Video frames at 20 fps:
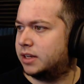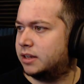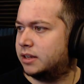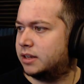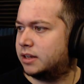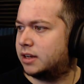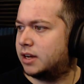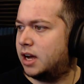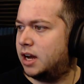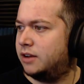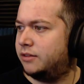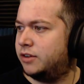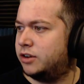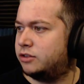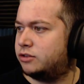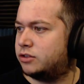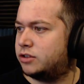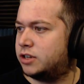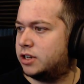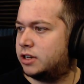Kind of
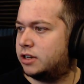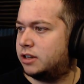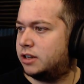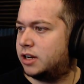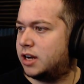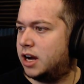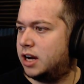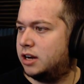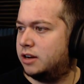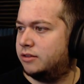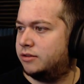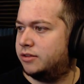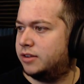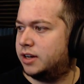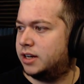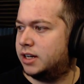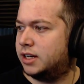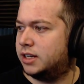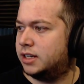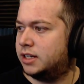interested, kind of
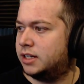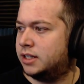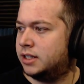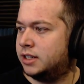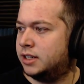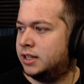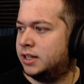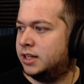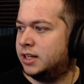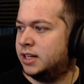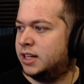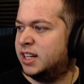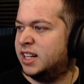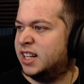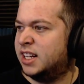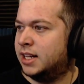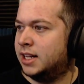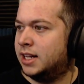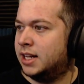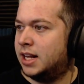
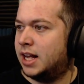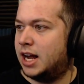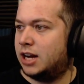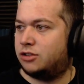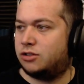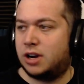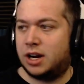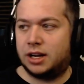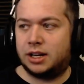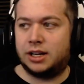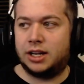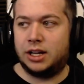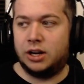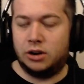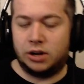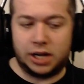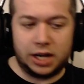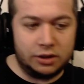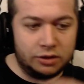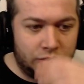I try, you know,
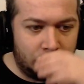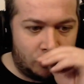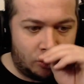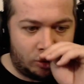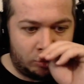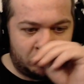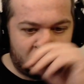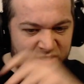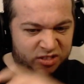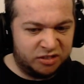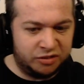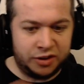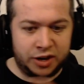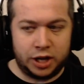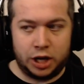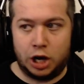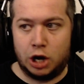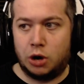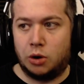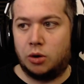getting the normal
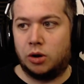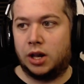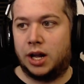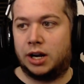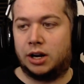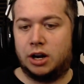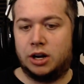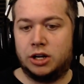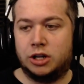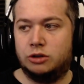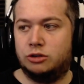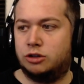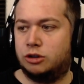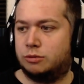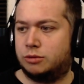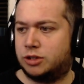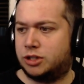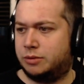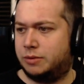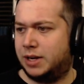video like on YouTube or
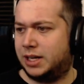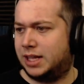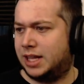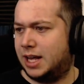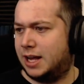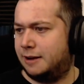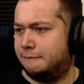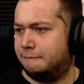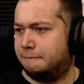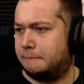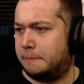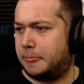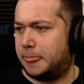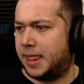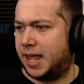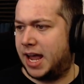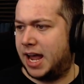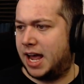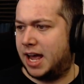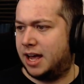something like that,
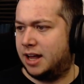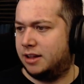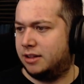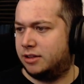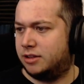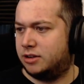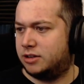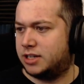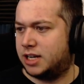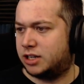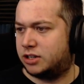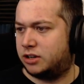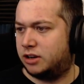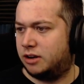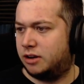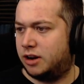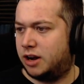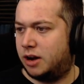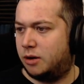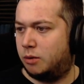and there's
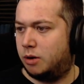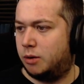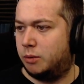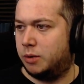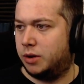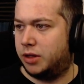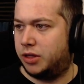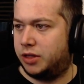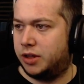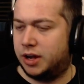actually a one with